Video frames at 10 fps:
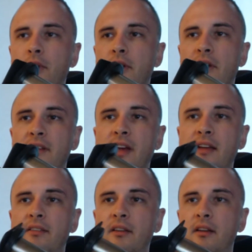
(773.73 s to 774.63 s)

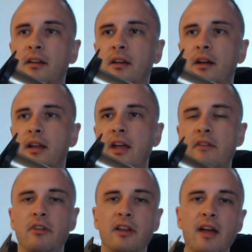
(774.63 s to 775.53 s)
fantastic. Again,
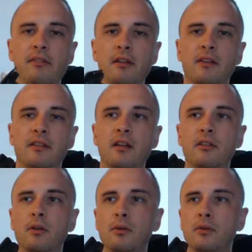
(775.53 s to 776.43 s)
Freak Athlete
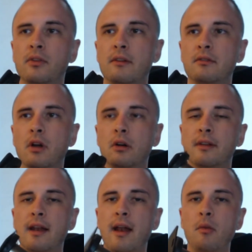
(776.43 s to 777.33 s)
Essentials have knocked
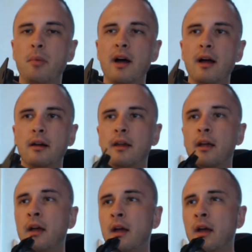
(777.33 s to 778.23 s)
it out of the park,
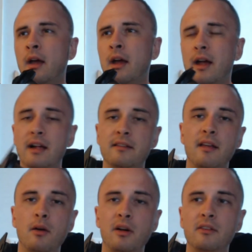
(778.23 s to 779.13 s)
as
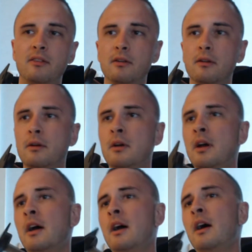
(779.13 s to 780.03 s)
they always do.
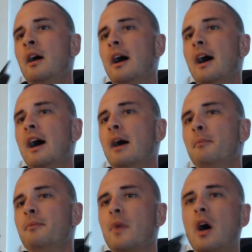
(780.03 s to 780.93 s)

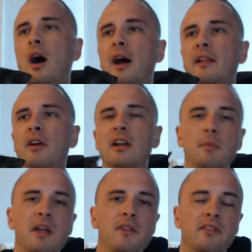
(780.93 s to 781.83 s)
Highly
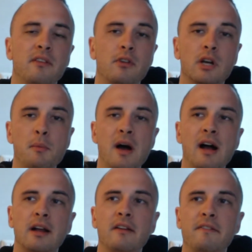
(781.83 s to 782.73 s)
recommend this if you're in the
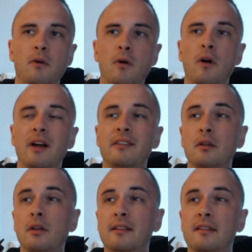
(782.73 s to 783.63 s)
market for a
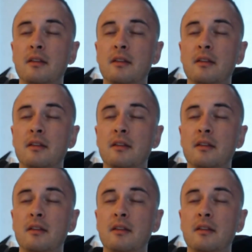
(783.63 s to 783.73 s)
single leg Tib